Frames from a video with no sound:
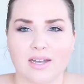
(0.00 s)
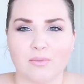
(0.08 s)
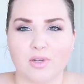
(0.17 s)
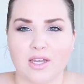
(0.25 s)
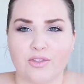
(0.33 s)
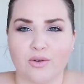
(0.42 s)
like
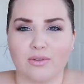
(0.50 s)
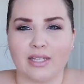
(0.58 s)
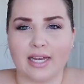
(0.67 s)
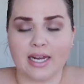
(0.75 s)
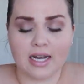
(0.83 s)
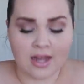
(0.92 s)
I'm looking through
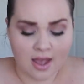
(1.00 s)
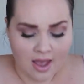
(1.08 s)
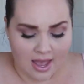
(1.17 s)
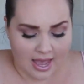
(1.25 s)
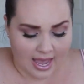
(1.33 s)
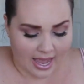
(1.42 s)
linen.
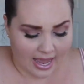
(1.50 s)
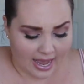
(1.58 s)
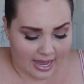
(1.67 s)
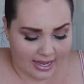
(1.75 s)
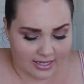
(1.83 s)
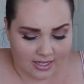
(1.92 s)

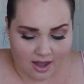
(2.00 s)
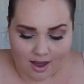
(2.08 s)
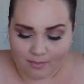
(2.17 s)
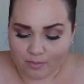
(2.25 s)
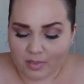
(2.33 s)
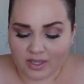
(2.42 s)
And,
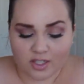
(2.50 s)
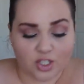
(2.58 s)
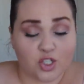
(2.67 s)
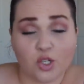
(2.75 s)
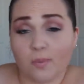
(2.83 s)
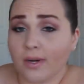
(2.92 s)
but they're
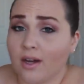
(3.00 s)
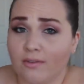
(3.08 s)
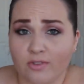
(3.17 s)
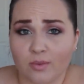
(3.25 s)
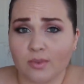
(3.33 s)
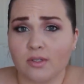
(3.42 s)
super
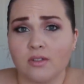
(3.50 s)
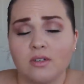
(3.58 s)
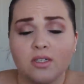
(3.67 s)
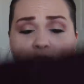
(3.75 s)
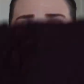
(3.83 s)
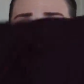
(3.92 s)
comfortable,
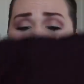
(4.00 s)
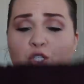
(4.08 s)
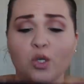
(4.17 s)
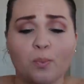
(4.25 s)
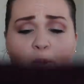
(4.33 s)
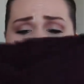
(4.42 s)

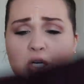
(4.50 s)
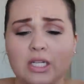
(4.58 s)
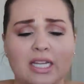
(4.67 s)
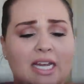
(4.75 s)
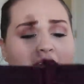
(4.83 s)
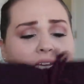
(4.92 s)
super
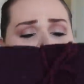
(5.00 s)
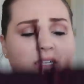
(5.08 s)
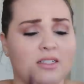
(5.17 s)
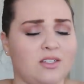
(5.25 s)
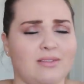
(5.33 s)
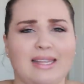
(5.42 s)
like
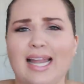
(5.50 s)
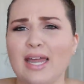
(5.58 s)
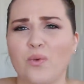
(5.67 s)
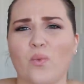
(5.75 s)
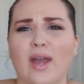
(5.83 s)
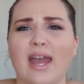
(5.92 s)

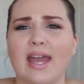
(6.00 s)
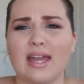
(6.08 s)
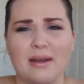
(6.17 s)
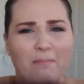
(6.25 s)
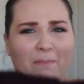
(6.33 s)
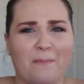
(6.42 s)

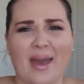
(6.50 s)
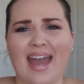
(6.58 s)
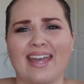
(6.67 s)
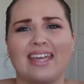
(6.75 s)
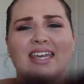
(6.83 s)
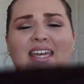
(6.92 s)
lightweight and
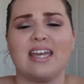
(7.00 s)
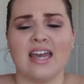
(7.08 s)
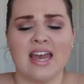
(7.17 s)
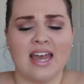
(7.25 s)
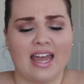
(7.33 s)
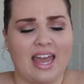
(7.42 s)

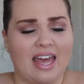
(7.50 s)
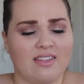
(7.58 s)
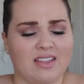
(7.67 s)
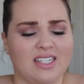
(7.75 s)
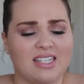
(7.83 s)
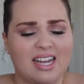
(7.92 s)
baggy,
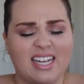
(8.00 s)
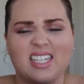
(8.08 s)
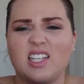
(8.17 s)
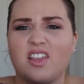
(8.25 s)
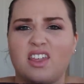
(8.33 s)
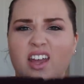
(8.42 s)
and this
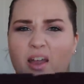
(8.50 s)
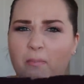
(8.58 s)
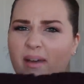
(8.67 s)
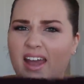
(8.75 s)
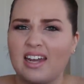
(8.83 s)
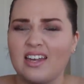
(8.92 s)
nice
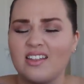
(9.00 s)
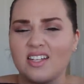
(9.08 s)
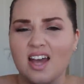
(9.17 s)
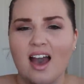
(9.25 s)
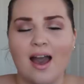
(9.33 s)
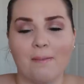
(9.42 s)
thick band on
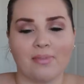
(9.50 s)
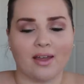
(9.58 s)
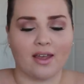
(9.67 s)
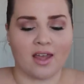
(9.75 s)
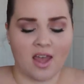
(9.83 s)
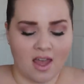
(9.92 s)
the top,
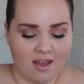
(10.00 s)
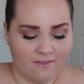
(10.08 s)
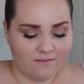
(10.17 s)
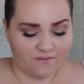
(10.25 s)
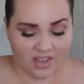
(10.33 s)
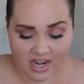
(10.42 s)
like
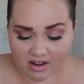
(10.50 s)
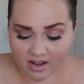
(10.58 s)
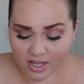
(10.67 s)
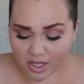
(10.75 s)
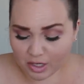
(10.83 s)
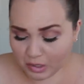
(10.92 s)

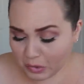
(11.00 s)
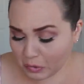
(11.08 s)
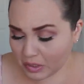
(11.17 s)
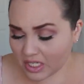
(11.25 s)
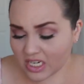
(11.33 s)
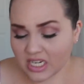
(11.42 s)
very
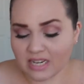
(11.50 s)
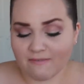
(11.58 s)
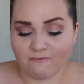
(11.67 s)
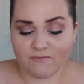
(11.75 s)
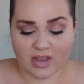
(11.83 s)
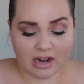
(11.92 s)
cute.
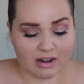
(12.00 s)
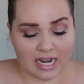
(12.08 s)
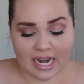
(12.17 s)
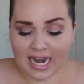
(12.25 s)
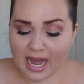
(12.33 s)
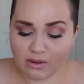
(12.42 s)
very
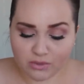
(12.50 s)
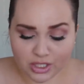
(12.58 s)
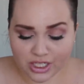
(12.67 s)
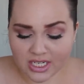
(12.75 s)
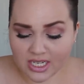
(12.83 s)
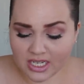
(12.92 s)

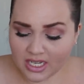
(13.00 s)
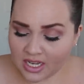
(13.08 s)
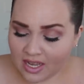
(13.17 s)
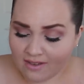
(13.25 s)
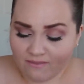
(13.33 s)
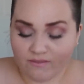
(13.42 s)

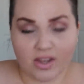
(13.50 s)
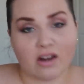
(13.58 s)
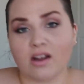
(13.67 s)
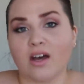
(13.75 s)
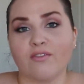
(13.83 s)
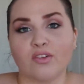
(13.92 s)
loungy,
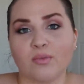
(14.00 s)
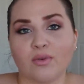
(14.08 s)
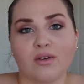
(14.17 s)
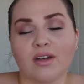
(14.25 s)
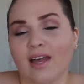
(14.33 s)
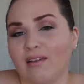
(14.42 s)
very
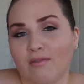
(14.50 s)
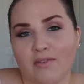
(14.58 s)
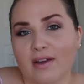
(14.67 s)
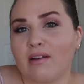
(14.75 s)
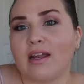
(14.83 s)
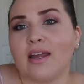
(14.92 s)
comfortable, and
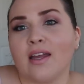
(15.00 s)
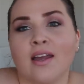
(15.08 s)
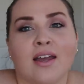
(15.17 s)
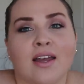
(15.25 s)
very